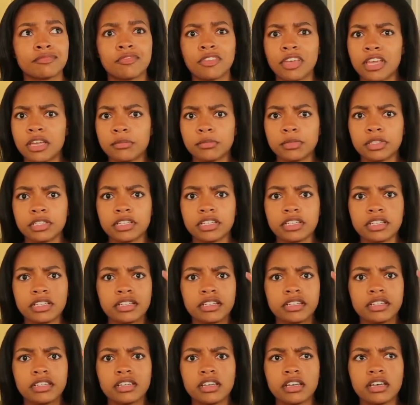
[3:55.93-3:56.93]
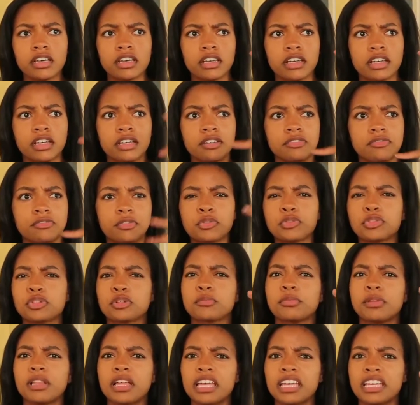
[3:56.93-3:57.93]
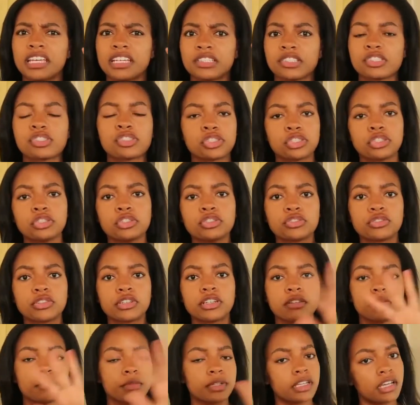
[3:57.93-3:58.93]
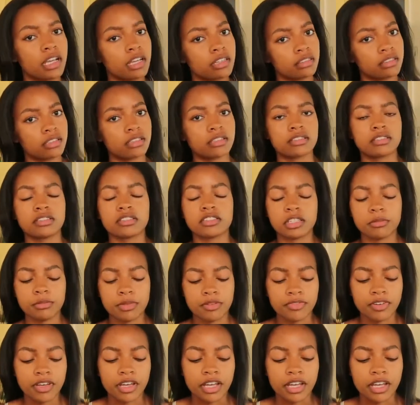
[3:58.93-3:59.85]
family, uh, future plans, children. We got this. It's gonna be